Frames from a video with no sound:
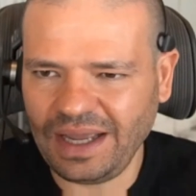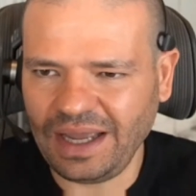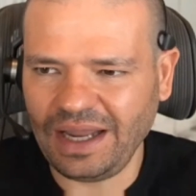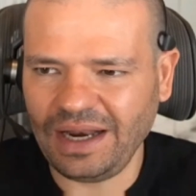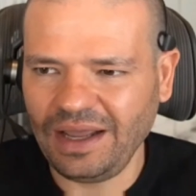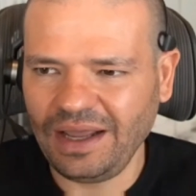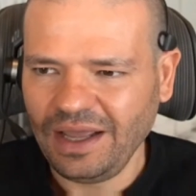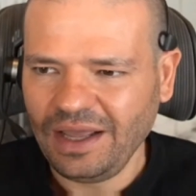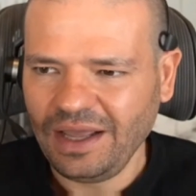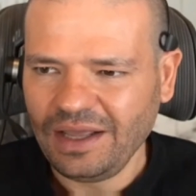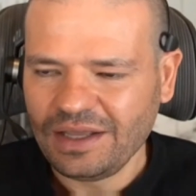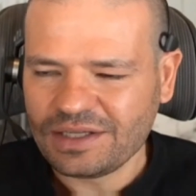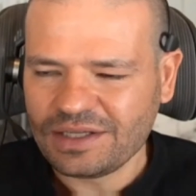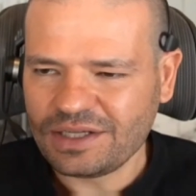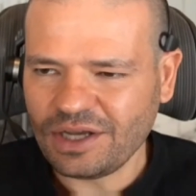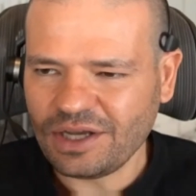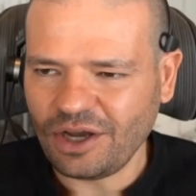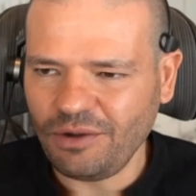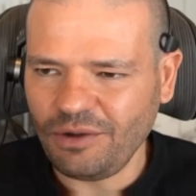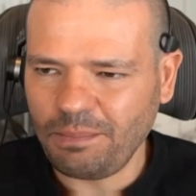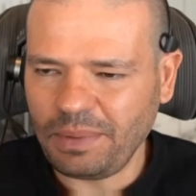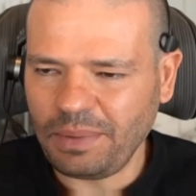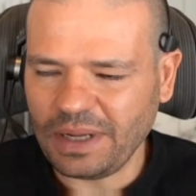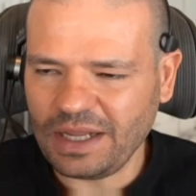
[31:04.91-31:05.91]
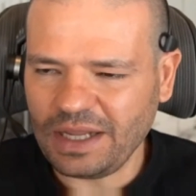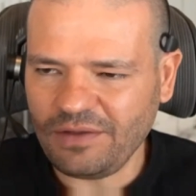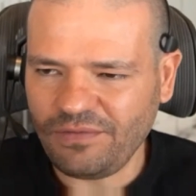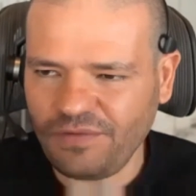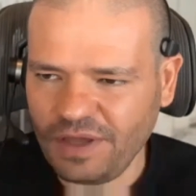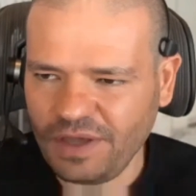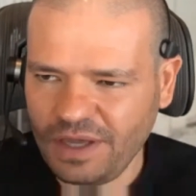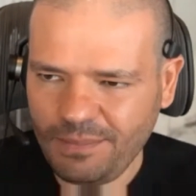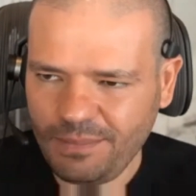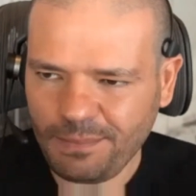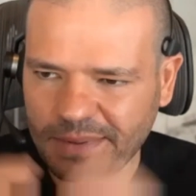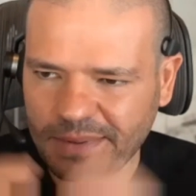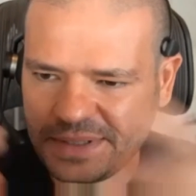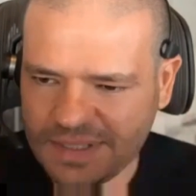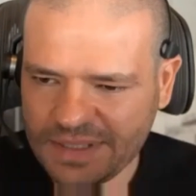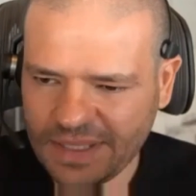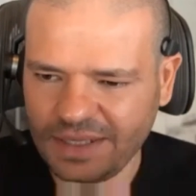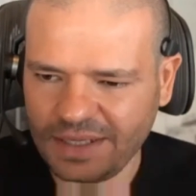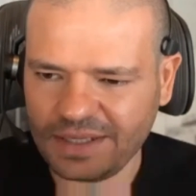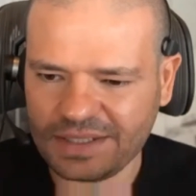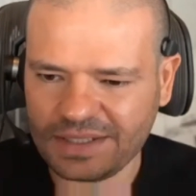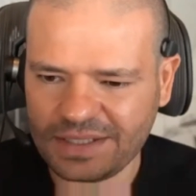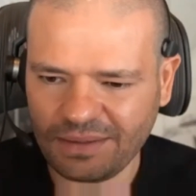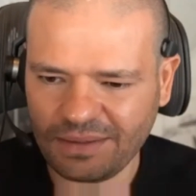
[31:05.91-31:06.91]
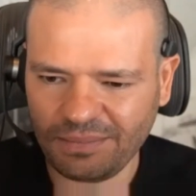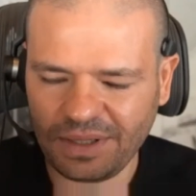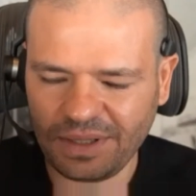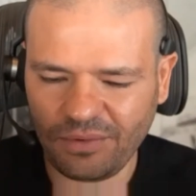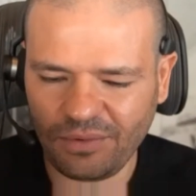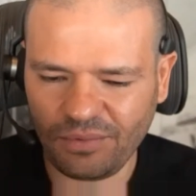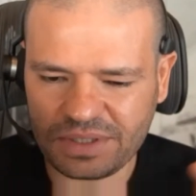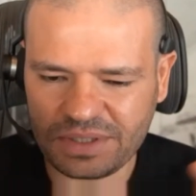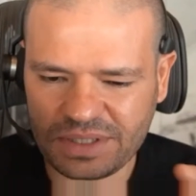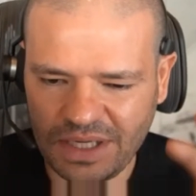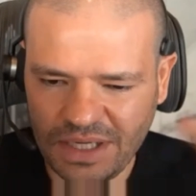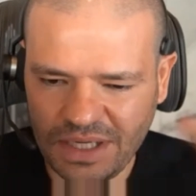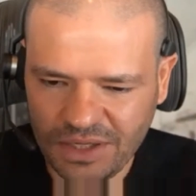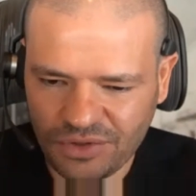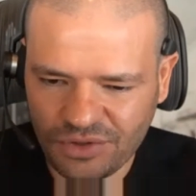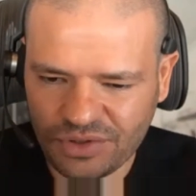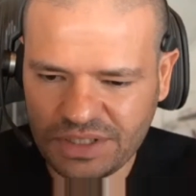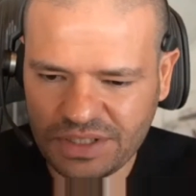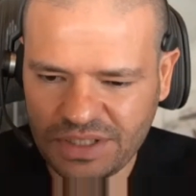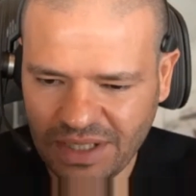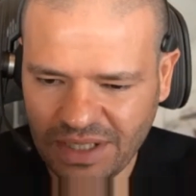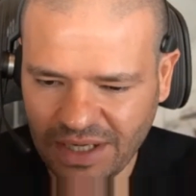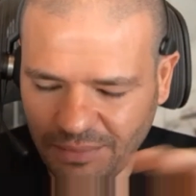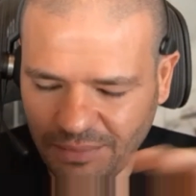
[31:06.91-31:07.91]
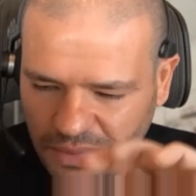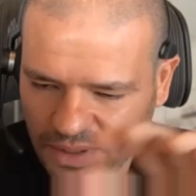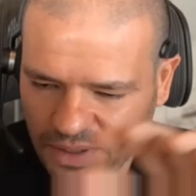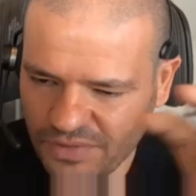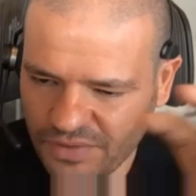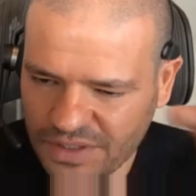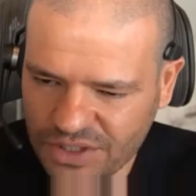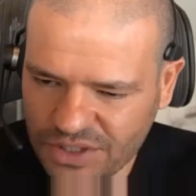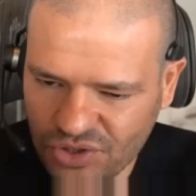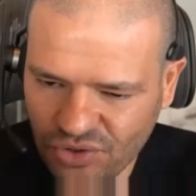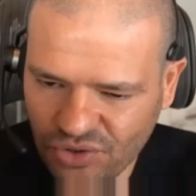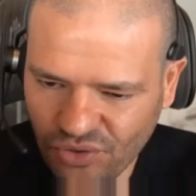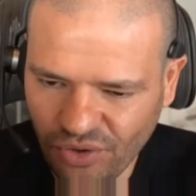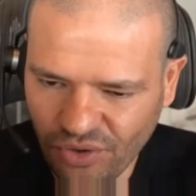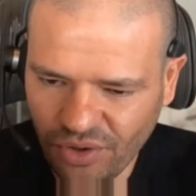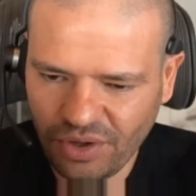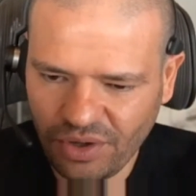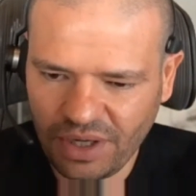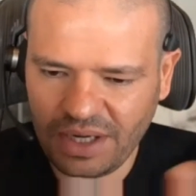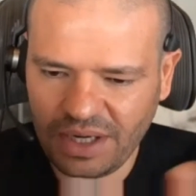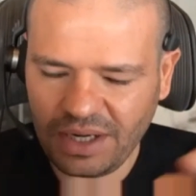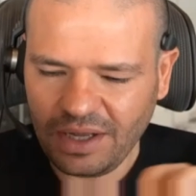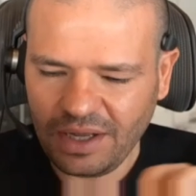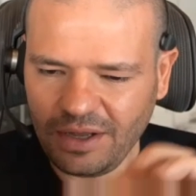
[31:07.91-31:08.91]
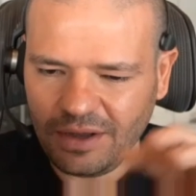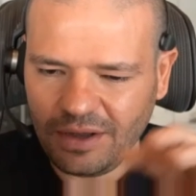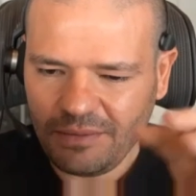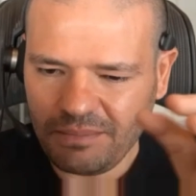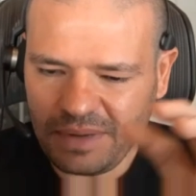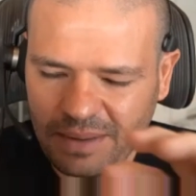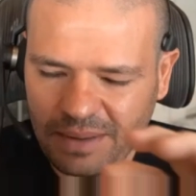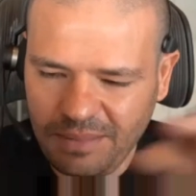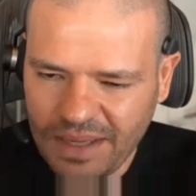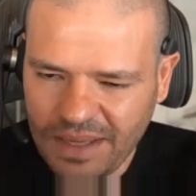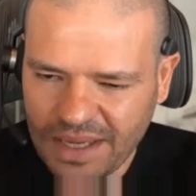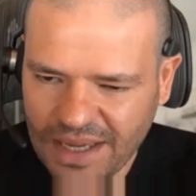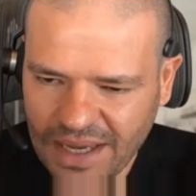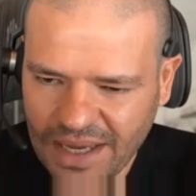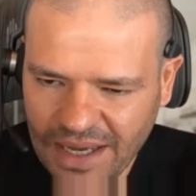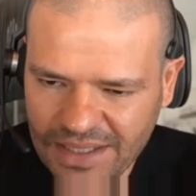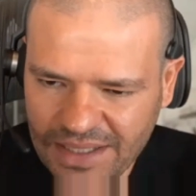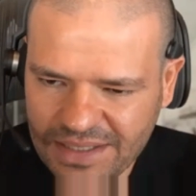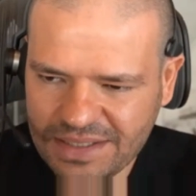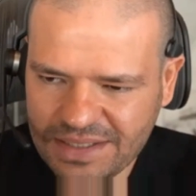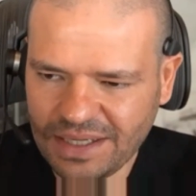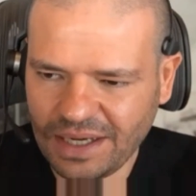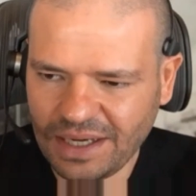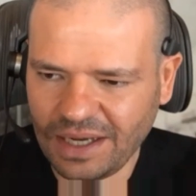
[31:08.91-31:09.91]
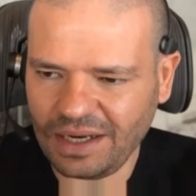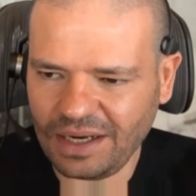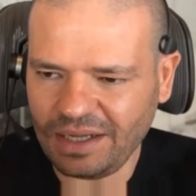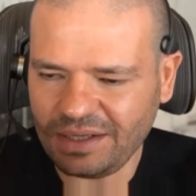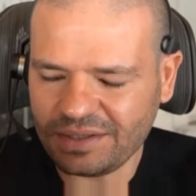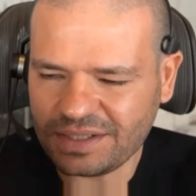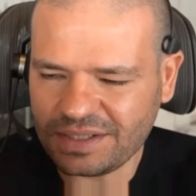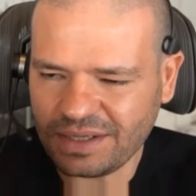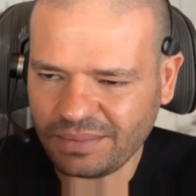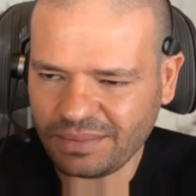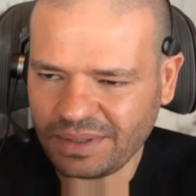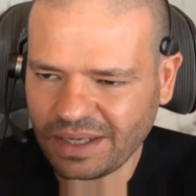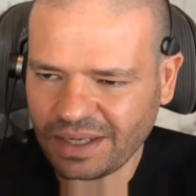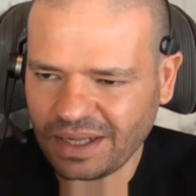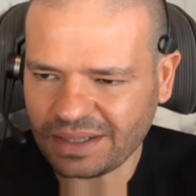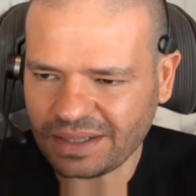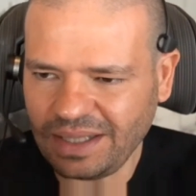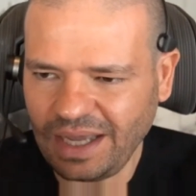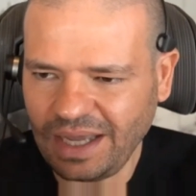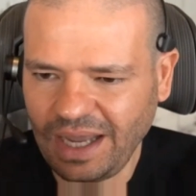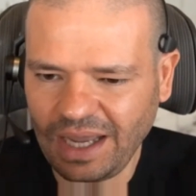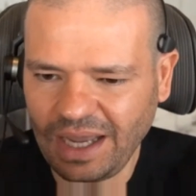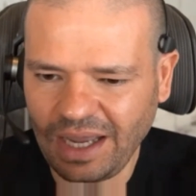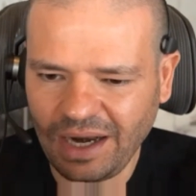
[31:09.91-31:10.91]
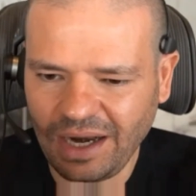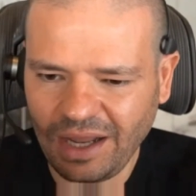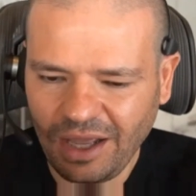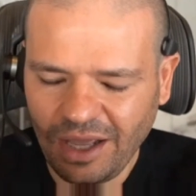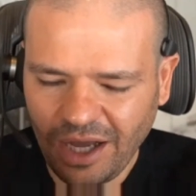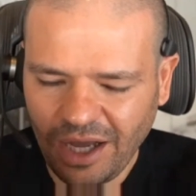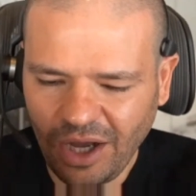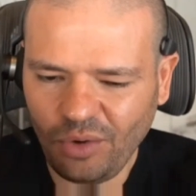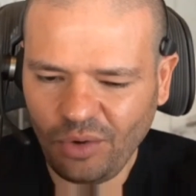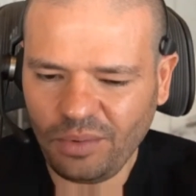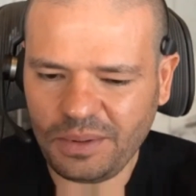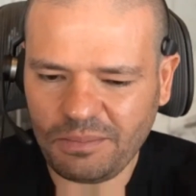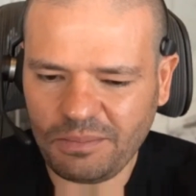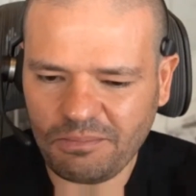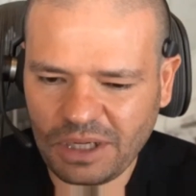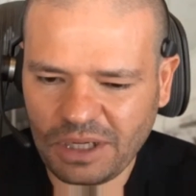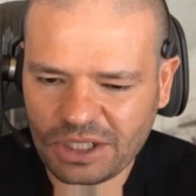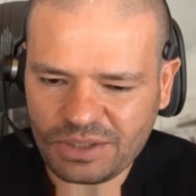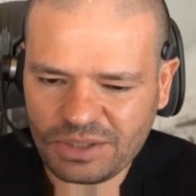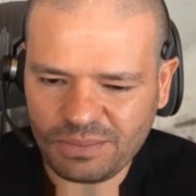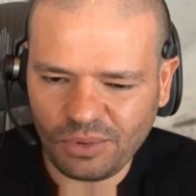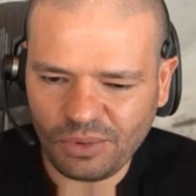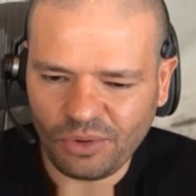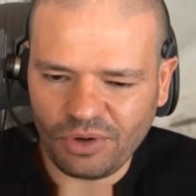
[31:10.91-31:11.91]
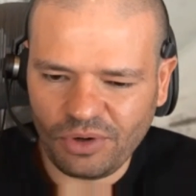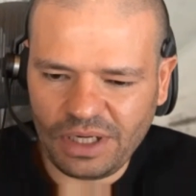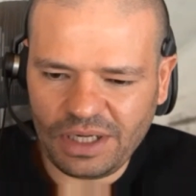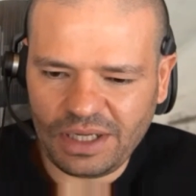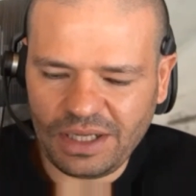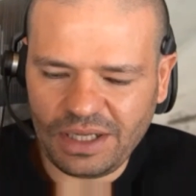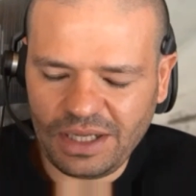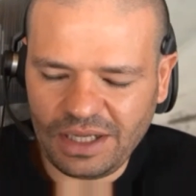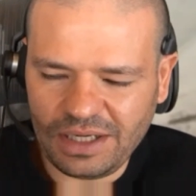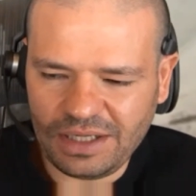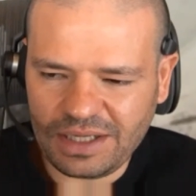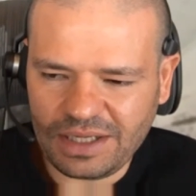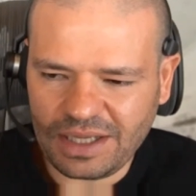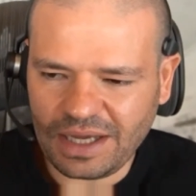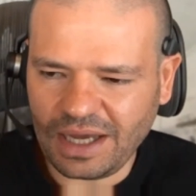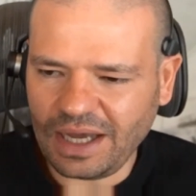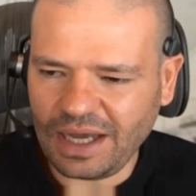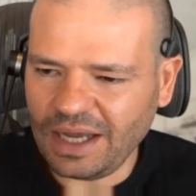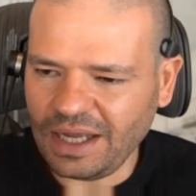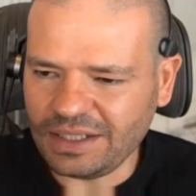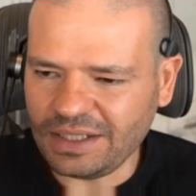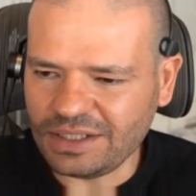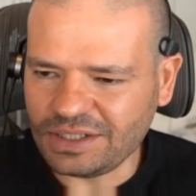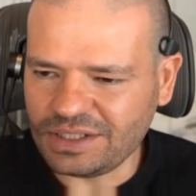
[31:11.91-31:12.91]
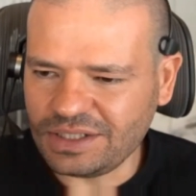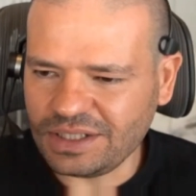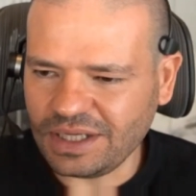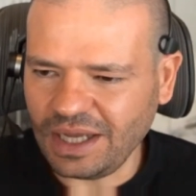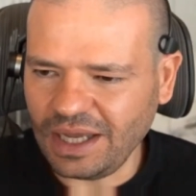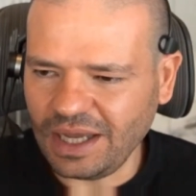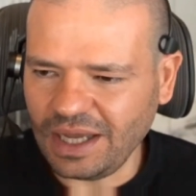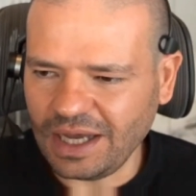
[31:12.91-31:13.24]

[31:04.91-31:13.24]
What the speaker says: But if he presented something that was an interesting, a bit of a story, maybe a case study or something like that, I would be much more engaged.